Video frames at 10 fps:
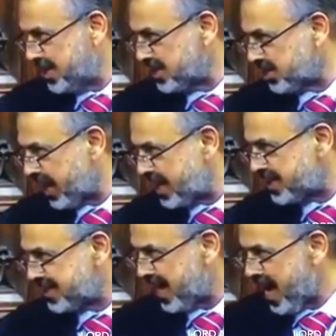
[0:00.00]

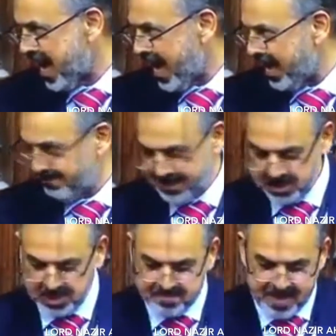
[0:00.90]
Christ and
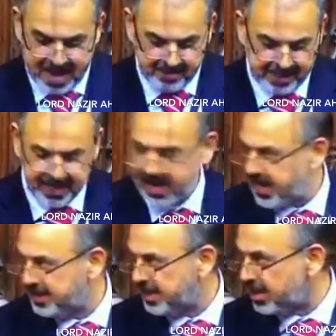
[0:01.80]
Virgin Mary.
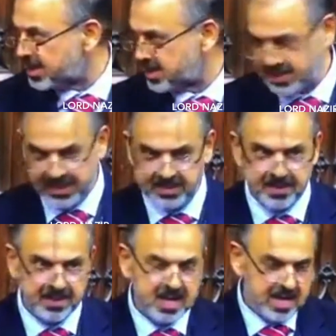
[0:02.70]
And there are certain,
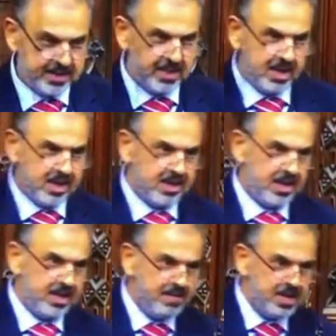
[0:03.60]
there are a
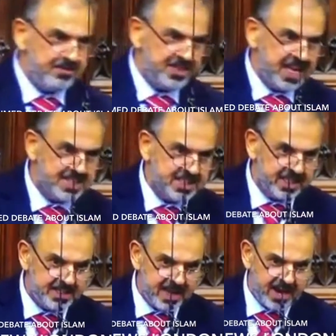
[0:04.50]
number of things
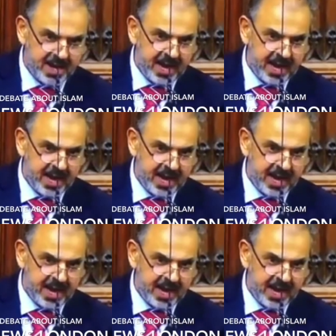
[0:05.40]
that uh, I